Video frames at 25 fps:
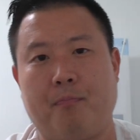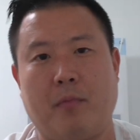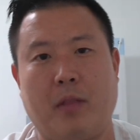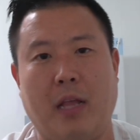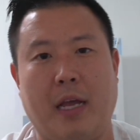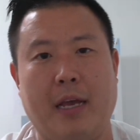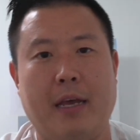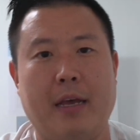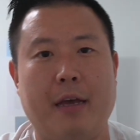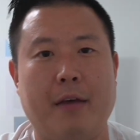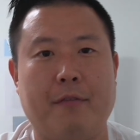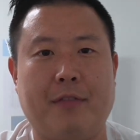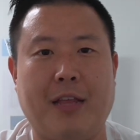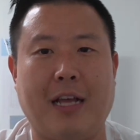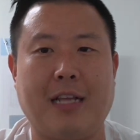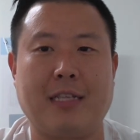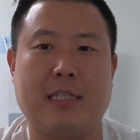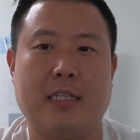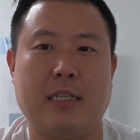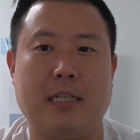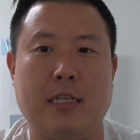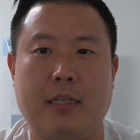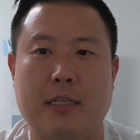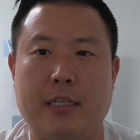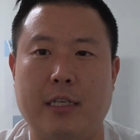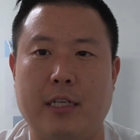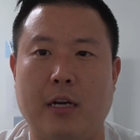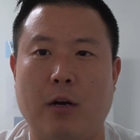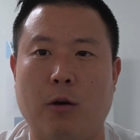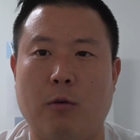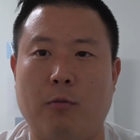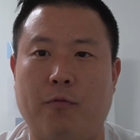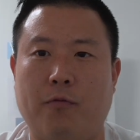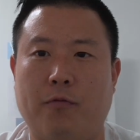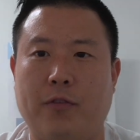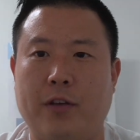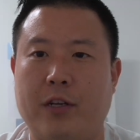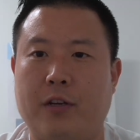if that's
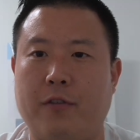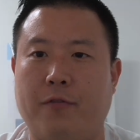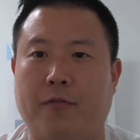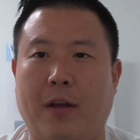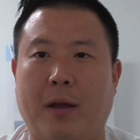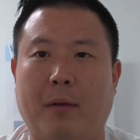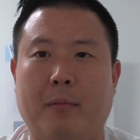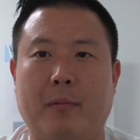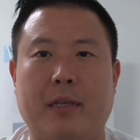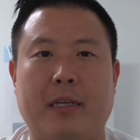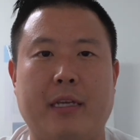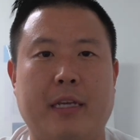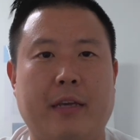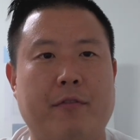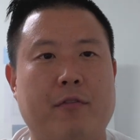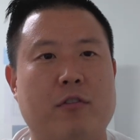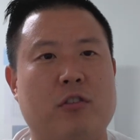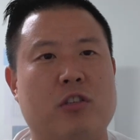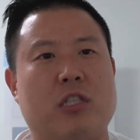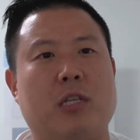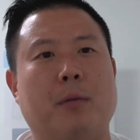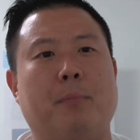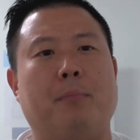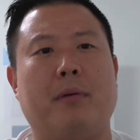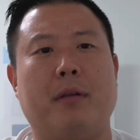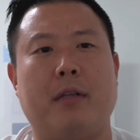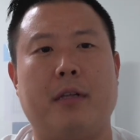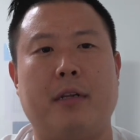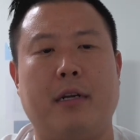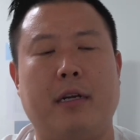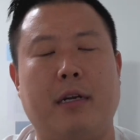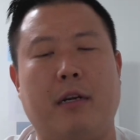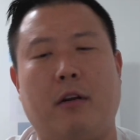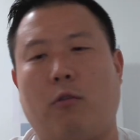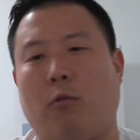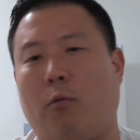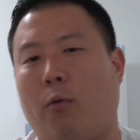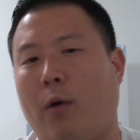gonna feed your family and give you
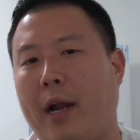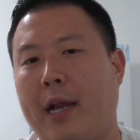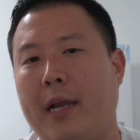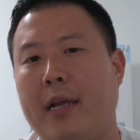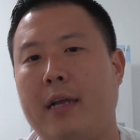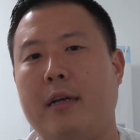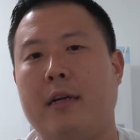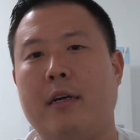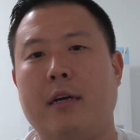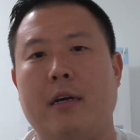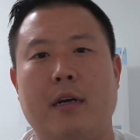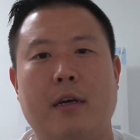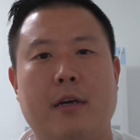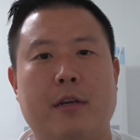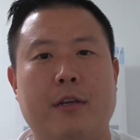stability, great.